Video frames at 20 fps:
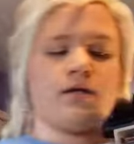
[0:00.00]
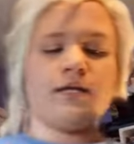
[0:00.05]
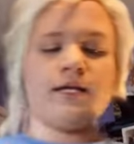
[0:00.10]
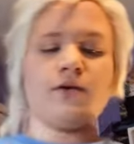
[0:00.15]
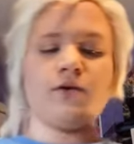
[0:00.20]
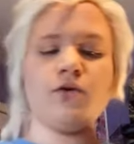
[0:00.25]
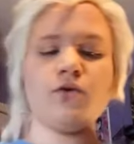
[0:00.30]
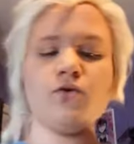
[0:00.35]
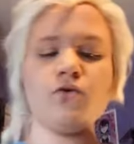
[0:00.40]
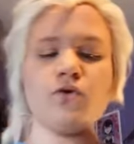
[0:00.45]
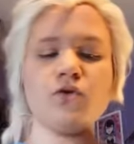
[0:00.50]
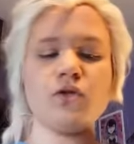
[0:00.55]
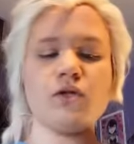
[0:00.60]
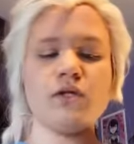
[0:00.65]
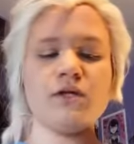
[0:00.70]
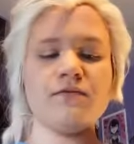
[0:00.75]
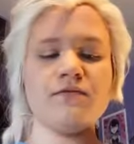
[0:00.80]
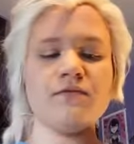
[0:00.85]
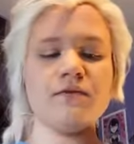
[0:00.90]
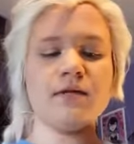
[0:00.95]
Now
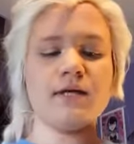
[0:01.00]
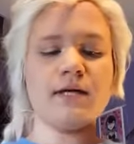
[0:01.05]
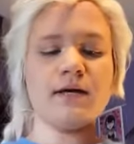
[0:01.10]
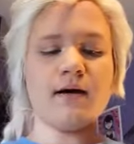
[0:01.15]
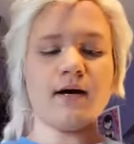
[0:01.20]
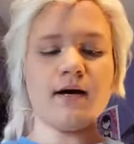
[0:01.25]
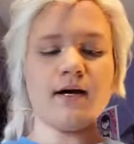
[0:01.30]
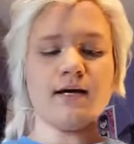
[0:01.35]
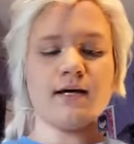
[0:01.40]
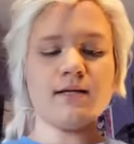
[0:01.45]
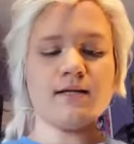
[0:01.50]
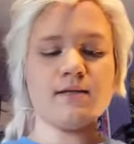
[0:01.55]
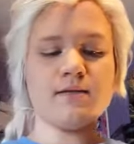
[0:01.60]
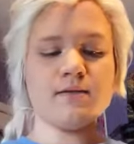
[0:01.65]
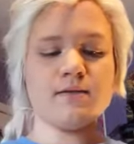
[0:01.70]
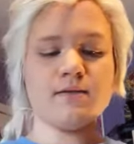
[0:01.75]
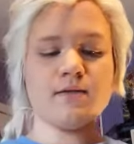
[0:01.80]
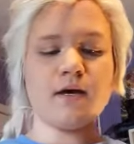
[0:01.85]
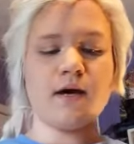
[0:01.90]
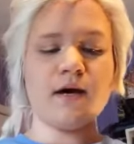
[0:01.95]
usually for like
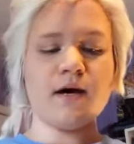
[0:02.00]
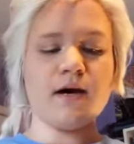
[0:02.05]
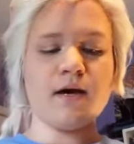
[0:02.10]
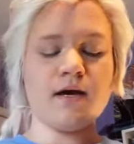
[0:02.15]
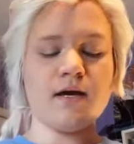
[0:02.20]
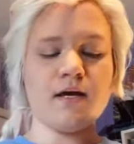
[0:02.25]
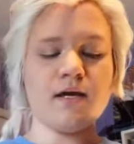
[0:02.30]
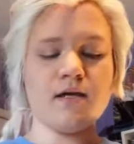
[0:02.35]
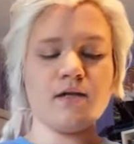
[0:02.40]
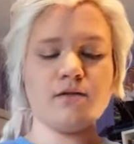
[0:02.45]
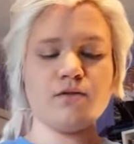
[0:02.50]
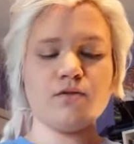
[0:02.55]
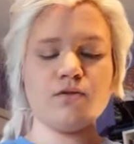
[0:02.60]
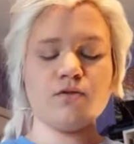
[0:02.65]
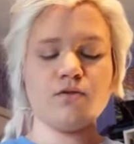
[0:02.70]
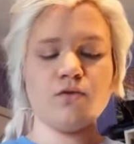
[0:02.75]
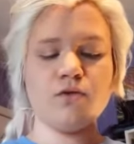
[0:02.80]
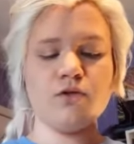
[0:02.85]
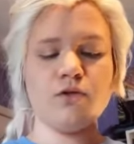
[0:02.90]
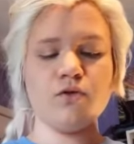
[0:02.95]
cons, I
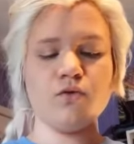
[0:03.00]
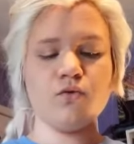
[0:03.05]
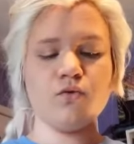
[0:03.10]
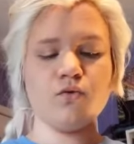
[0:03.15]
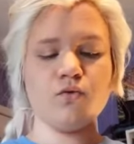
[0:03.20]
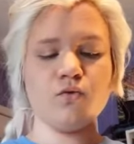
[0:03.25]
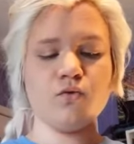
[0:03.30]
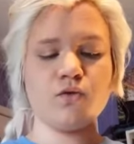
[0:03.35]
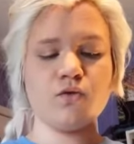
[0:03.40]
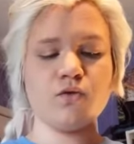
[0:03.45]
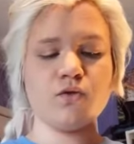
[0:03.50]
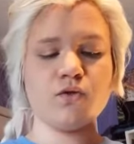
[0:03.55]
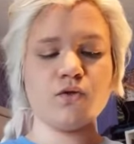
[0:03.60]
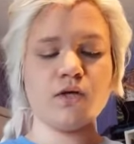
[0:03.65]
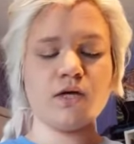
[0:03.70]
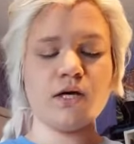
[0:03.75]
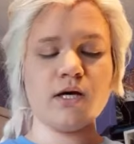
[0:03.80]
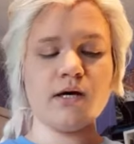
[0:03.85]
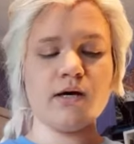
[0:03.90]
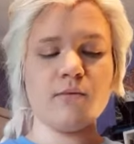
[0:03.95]
use
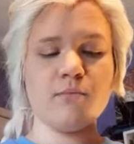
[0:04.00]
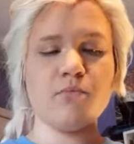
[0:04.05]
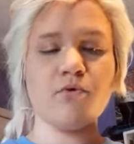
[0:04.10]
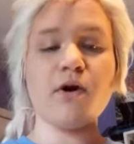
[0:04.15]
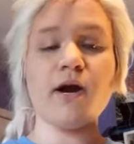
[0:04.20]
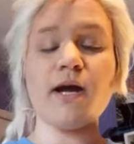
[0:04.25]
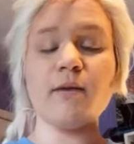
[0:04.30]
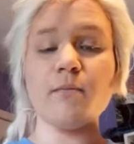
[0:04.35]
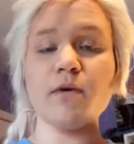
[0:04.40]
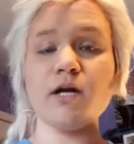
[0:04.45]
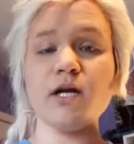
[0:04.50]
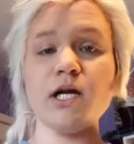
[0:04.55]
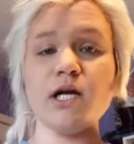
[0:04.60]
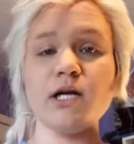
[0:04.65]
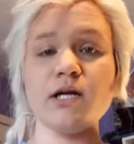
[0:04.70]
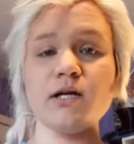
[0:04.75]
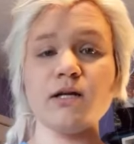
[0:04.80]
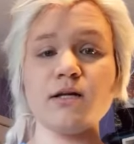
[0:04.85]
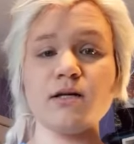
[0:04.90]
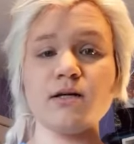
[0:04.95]
a primer,
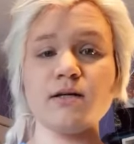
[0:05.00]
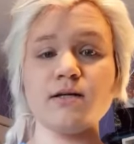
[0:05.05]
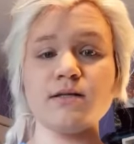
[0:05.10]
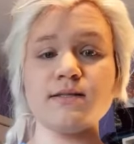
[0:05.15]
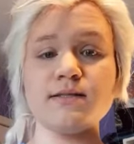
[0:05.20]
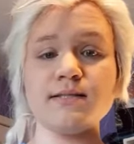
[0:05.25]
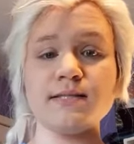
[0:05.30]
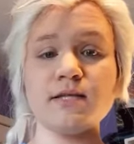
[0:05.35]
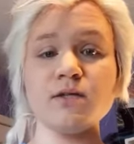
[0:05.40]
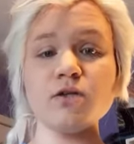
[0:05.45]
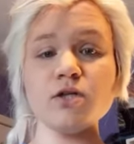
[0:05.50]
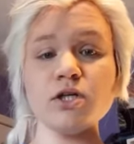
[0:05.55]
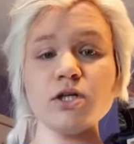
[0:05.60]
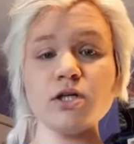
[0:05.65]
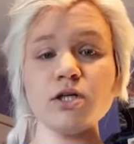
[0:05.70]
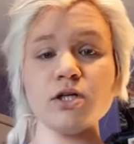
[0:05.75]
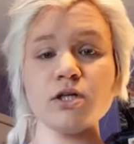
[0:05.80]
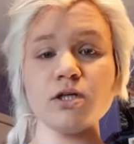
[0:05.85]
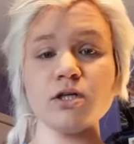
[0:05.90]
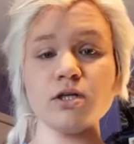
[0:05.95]
sealer,
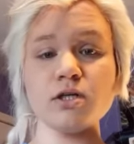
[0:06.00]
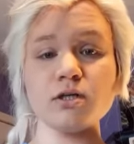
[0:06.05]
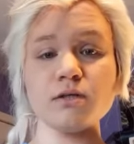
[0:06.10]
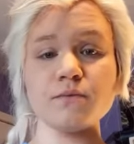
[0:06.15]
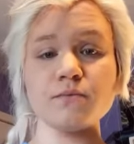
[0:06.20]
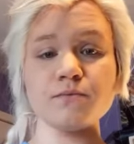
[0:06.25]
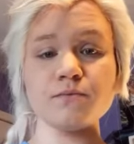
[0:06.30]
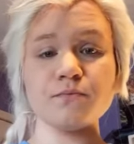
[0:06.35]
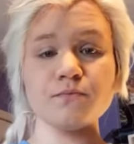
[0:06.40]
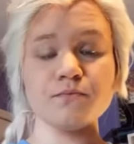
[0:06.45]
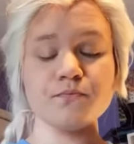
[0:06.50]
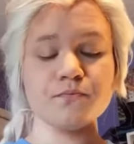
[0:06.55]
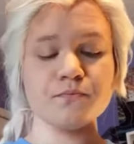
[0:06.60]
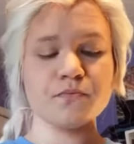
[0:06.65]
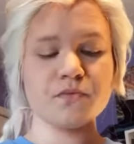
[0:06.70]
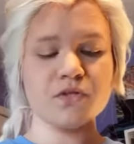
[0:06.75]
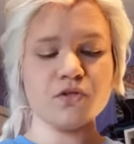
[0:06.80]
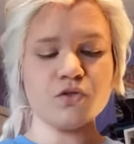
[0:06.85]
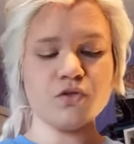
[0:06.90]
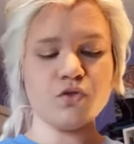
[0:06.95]

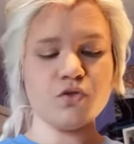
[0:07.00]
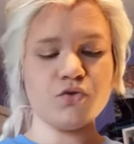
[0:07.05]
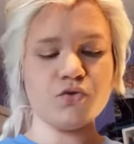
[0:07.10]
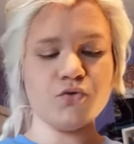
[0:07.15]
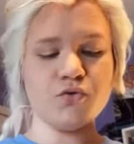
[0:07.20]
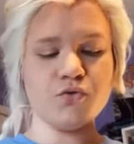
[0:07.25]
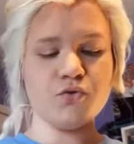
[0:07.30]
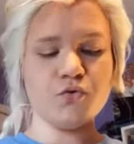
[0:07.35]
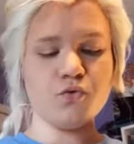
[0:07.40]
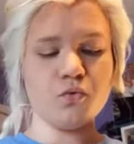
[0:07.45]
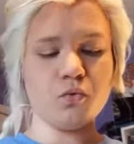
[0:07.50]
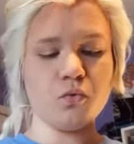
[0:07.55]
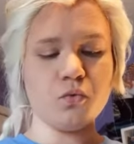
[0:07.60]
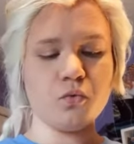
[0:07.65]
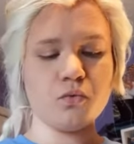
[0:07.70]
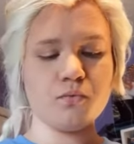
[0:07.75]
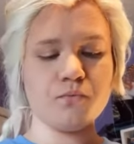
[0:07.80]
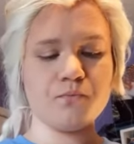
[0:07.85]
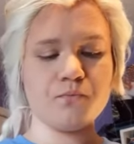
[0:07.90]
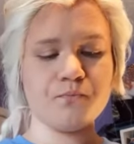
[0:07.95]
to
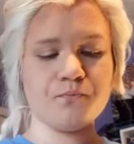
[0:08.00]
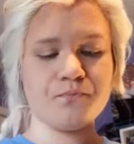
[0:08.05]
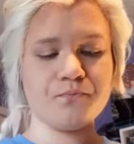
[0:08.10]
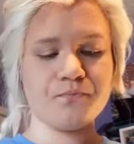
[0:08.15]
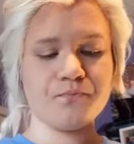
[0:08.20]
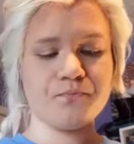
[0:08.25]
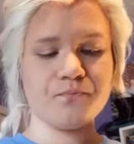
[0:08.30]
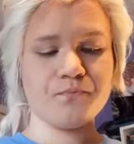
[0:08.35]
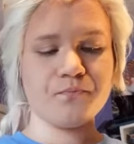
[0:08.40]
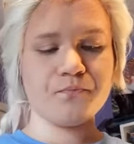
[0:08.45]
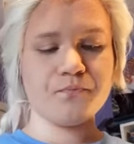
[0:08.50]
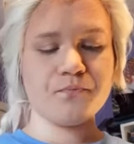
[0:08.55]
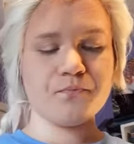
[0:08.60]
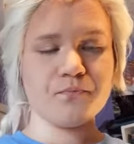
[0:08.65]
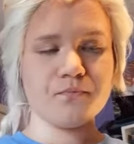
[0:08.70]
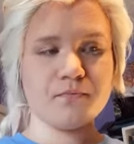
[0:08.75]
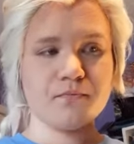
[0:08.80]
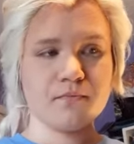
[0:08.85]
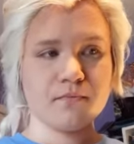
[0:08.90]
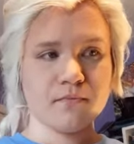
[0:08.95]

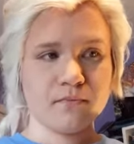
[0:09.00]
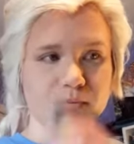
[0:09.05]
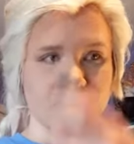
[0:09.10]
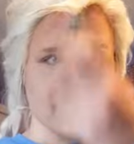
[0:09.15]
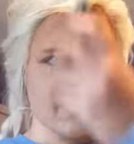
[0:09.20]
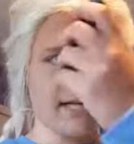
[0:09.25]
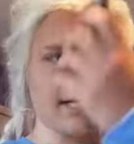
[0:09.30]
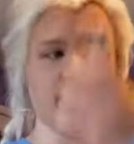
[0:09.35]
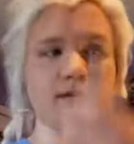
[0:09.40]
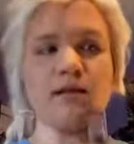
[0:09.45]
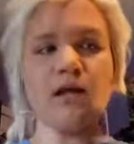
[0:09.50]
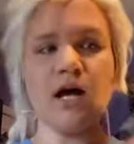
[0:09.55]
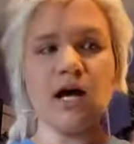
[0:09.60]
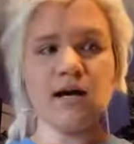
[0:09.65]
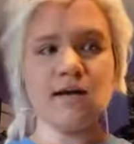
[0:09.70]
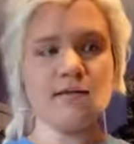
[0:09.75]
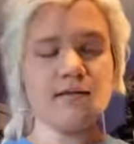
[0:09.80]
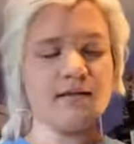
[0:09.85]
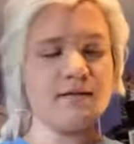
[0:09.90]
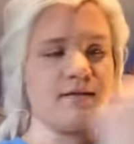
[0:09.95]
kind of
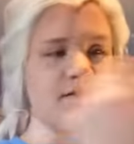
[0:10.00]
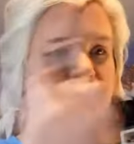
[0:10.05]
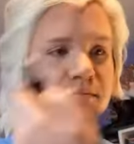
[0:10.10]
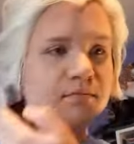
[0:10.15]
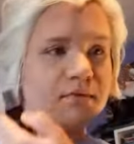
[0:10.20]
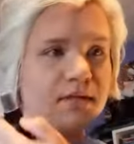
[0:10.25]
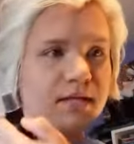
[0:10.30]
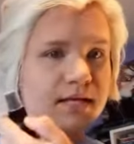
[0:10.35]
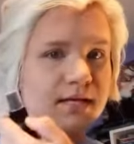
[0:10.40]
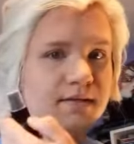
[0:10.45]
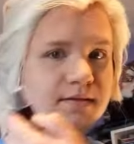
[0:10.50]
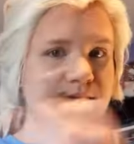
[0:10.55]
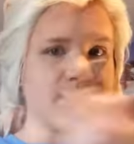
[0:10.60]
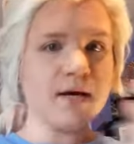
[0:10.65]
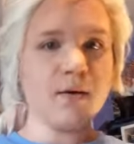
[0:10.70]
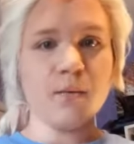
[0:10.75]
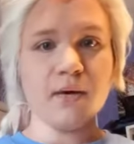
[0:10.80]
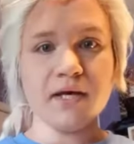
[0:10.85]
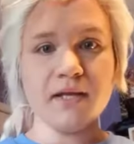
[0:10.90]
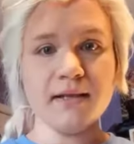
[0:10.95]
lock this in place,
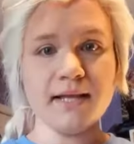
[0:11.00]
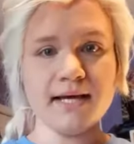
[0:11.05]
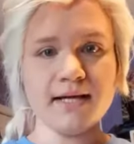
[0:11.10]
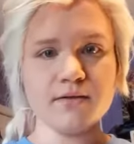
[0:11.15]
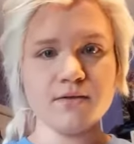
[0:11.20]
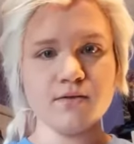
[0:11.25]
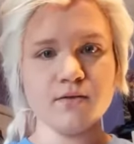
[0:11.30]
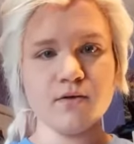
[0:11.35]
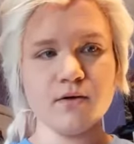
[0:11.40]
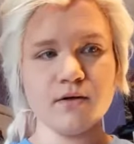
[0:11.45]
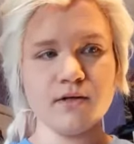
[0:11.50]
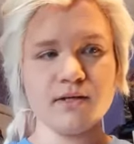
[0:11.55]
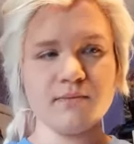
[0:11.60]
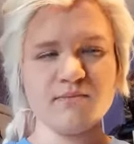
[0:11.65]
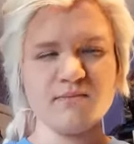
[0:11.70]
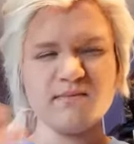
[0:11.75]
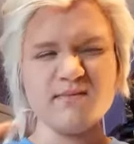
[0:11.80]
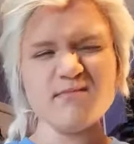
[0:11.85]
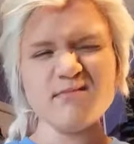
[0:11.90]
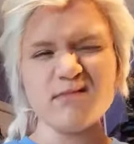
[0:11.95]
that way it lasts long. And
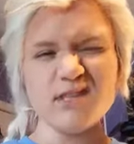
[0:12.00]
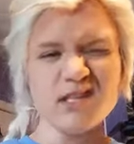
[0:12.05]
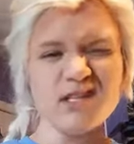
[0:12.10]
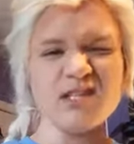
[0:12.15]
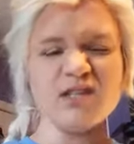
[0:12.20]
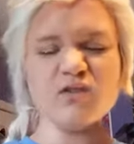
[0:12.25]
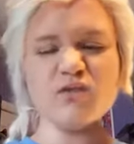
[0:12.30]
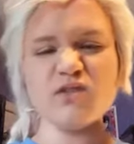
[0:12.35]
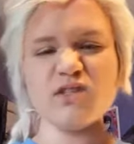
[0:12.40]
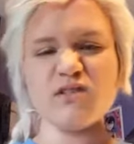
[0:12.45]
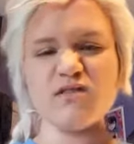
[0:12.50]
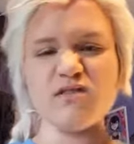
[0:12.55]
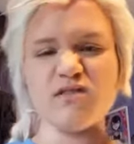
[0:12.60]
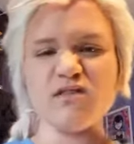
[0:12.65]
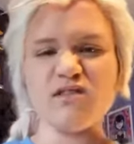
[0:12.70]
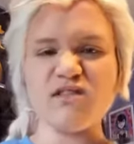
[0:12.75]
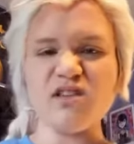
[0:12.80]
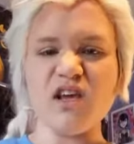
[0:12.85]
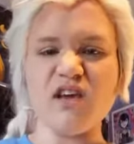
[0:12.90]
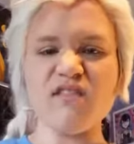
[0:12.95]
I'm going to use it for the
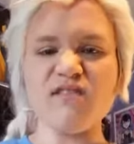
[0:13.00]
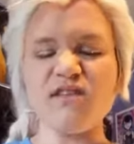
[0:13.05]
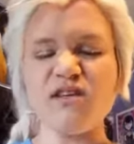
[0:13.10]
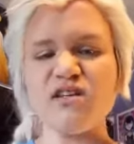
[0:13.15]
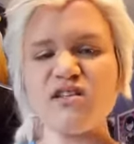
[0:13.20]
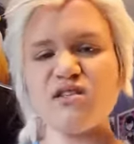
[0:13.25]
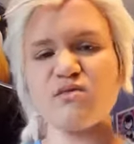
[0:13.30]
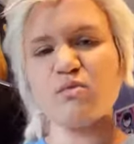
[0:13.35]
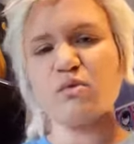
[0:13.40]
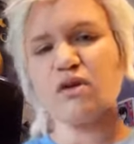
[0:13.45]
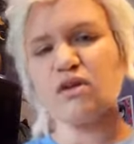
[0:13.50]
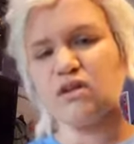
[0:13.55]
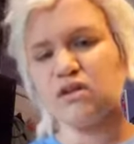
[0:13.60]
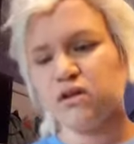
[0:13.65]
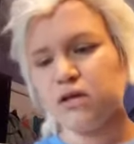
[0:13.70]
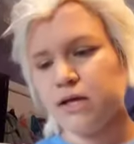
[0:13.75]
sake of this, but